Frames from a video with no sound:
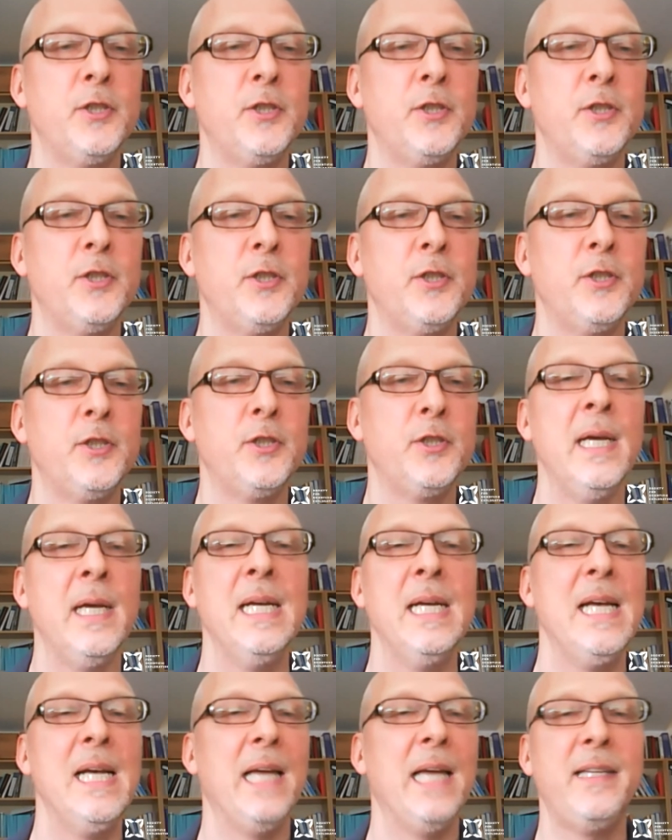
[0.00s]
they came to
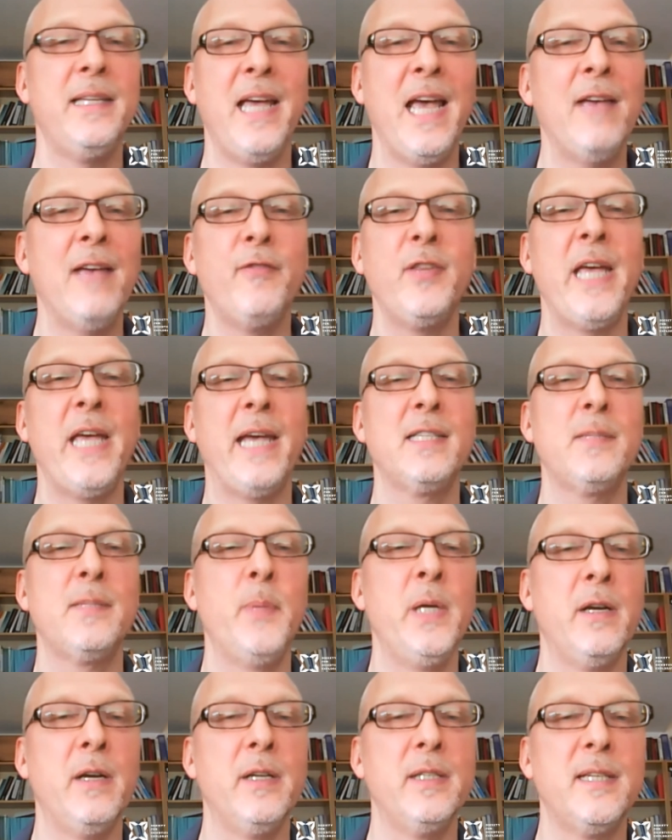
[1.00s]
Germany and they have
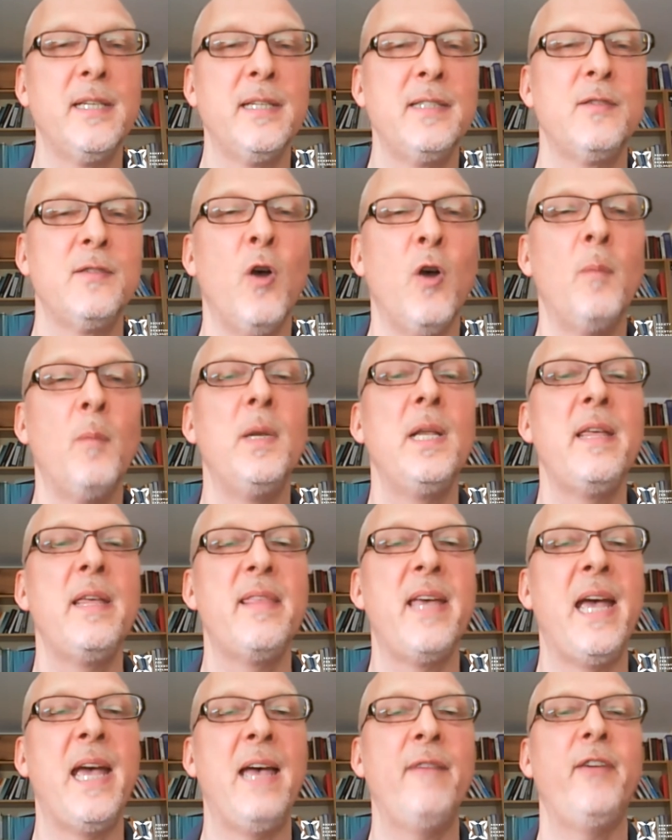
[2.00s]
their experiences.
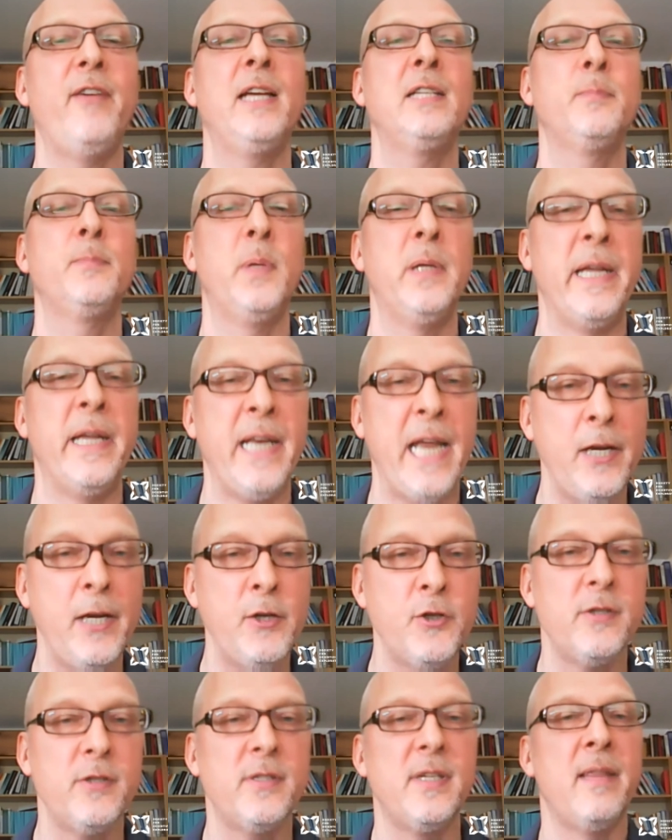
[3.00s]
Normally they have
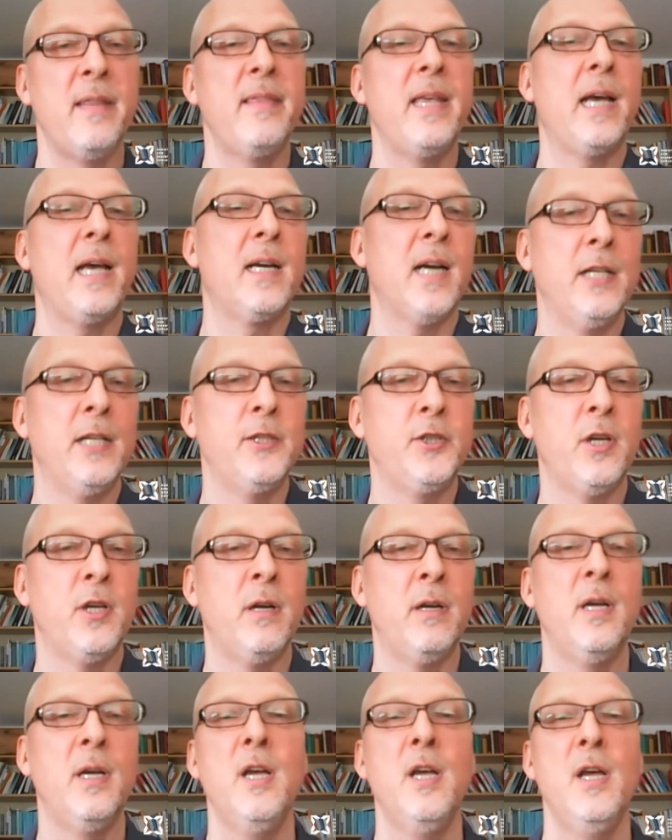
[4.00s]
explanations in their
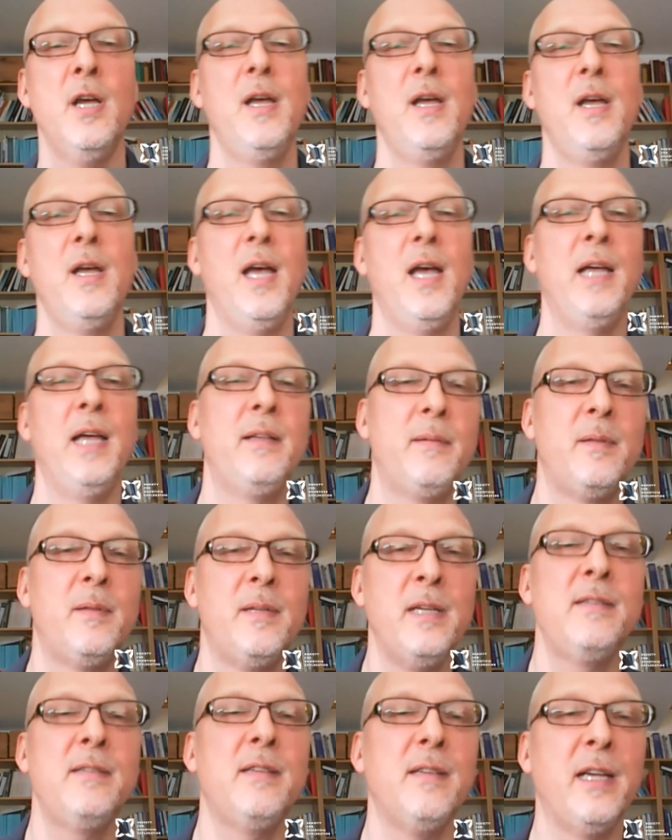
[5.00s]
culture and
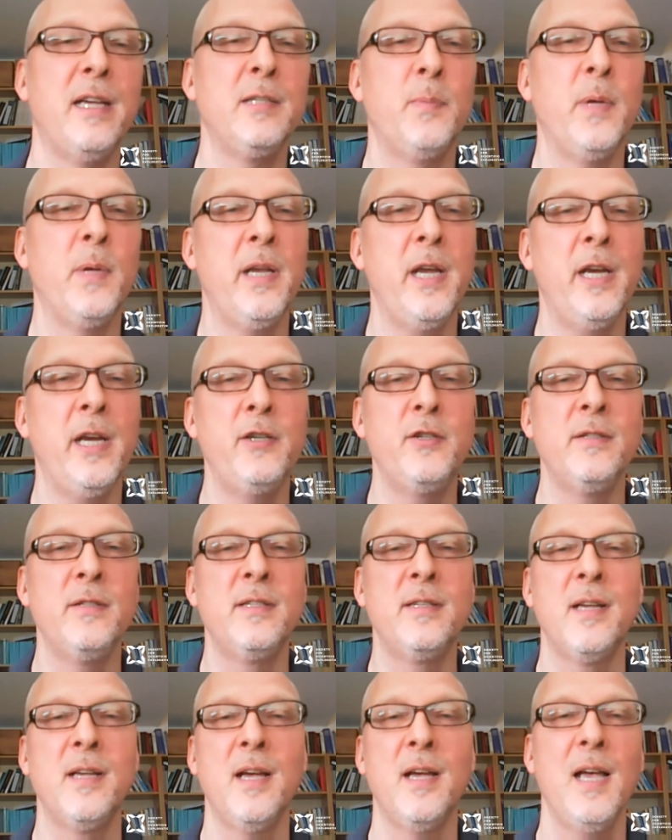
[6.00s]
these
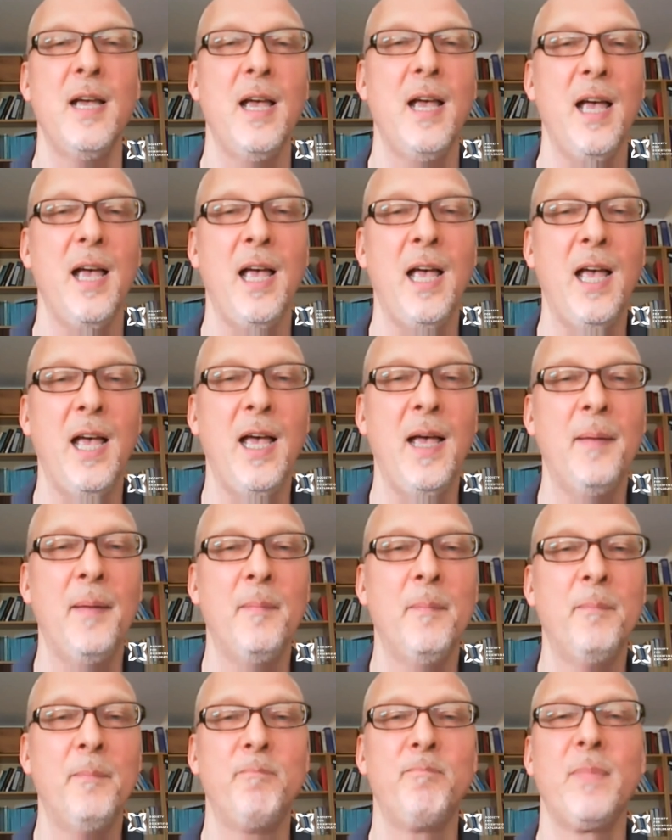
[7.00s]
explanations
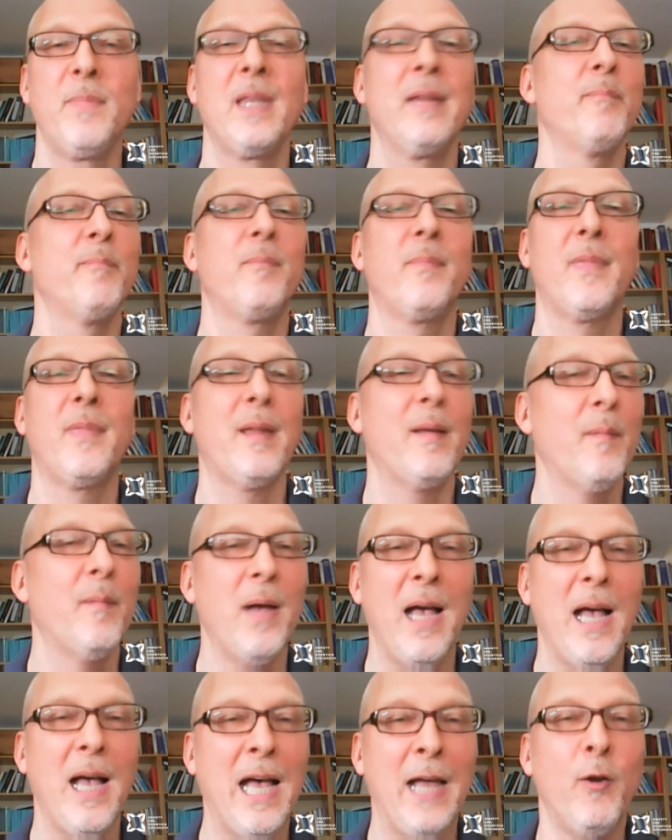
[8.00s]
um,
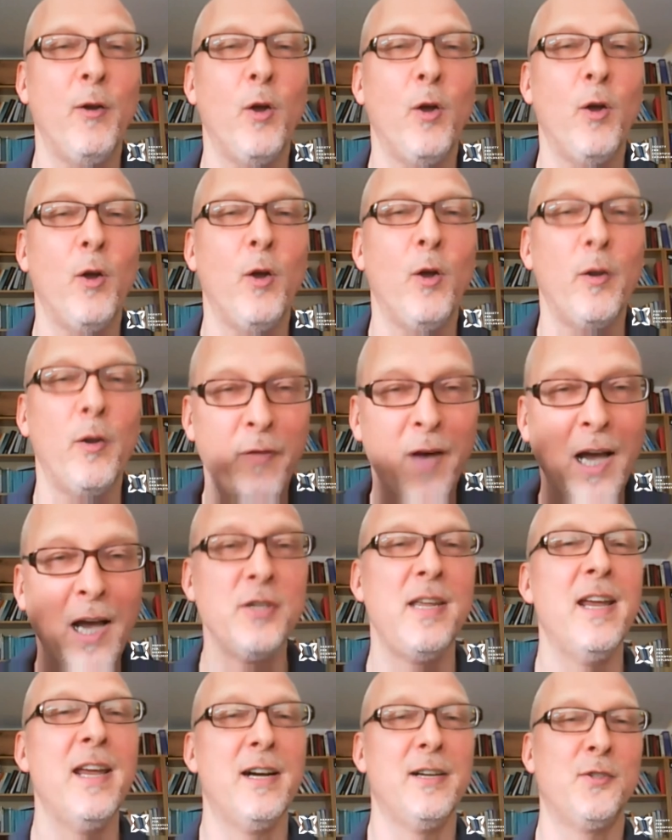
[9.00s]
Another not
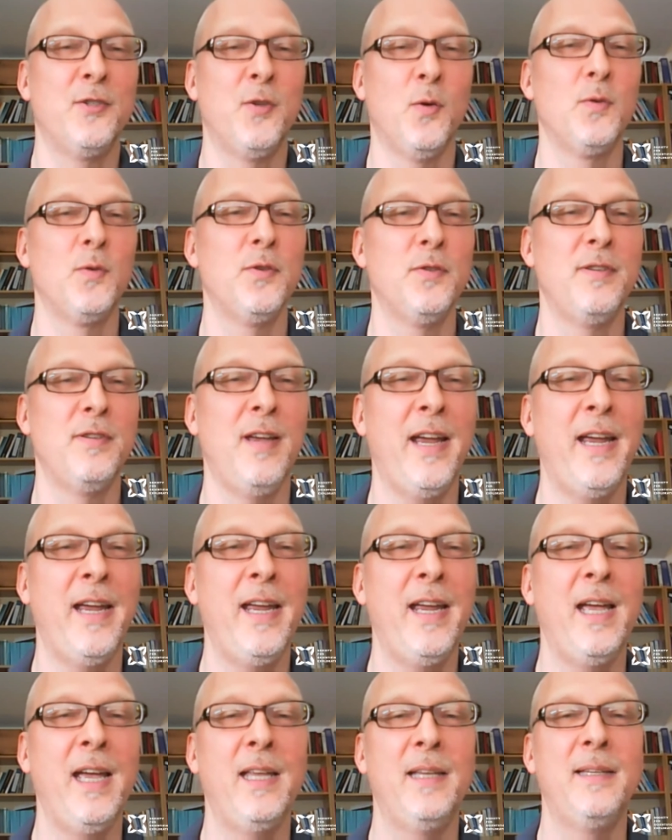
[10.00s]
function here, so
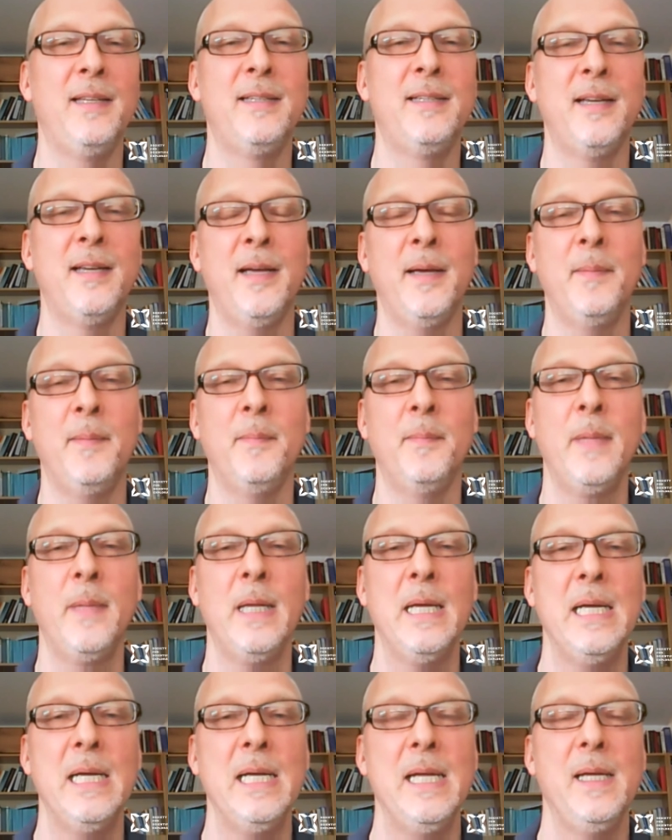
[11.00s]
to say. And
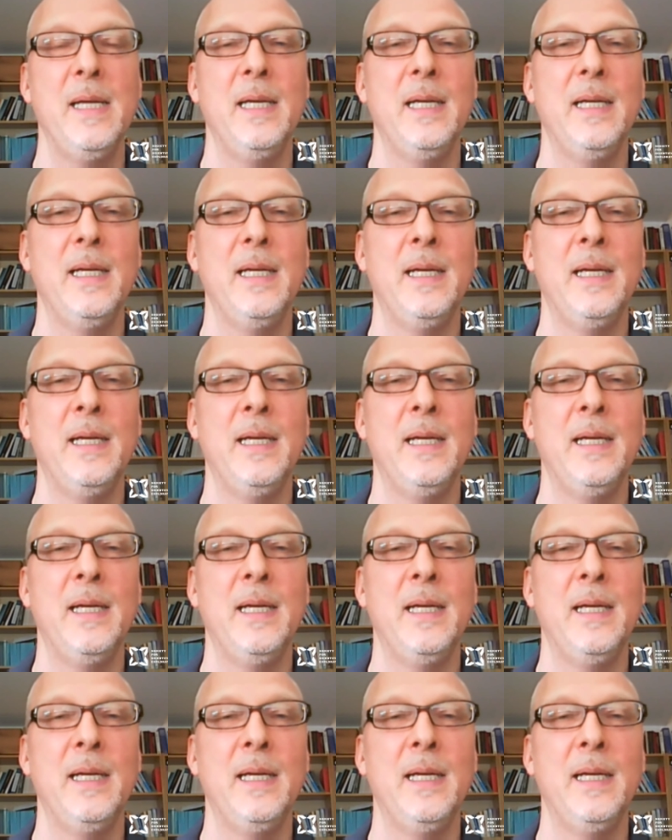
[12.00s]
um,